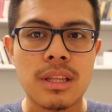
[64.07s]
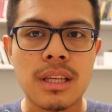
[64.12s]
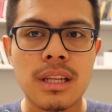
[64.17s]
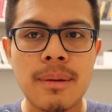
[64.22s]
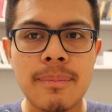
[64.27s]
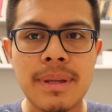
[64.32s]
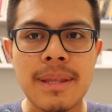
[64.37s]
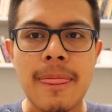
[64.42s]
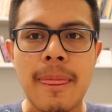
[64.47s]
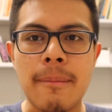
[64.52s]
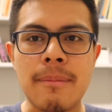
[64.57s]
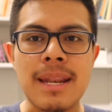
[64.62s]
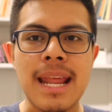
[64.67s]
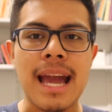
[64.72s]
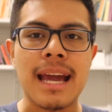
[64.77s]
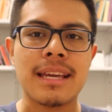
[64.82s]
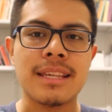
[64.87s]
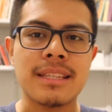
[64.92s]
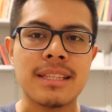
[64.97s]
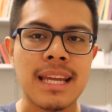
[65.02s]
going to be the
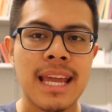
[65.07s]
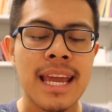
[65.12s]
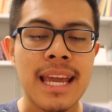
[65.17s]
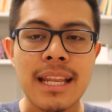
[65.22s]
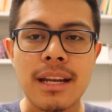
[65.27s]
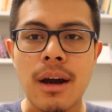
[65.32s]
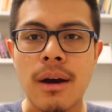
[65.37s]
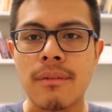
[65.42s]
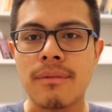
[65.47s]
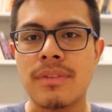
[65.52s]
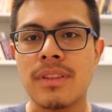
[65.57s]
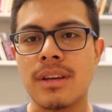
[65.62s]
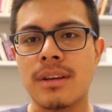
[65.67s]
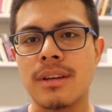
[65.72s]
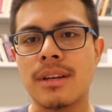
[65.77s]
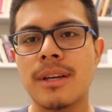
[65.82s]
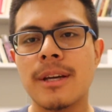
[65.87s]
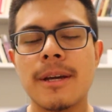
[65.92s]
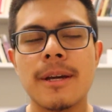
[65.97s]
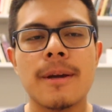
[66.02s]
next hit of
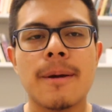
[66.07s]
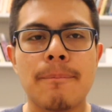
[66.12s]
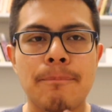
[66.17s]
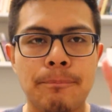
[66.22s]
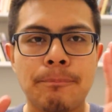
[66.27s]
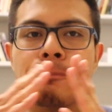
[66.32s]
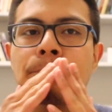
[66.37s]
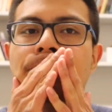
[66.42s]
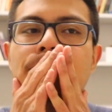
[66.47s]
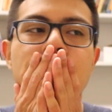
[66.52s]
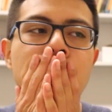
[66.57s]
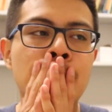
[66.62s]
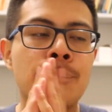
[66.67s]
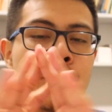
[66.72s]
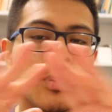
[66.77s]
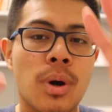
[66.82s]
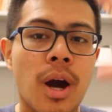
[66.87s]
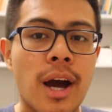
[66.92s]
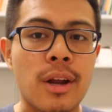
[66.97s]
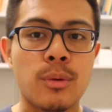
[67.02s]
the
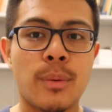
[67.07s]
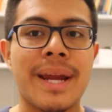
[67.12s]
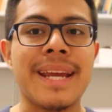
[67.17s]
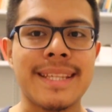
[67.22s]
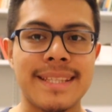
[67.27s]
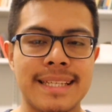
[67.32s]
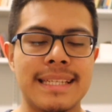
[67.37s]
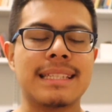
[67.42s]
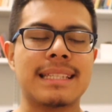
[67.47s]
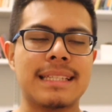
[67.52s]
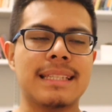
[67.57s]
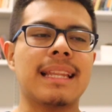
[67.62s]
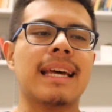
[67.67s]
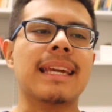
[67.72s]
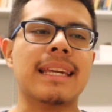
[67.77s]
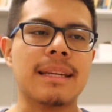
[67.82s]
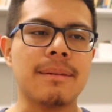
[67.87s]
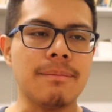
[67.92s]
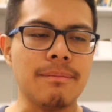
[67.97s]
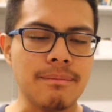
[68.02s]
Broadway season.
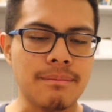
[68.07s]
Like,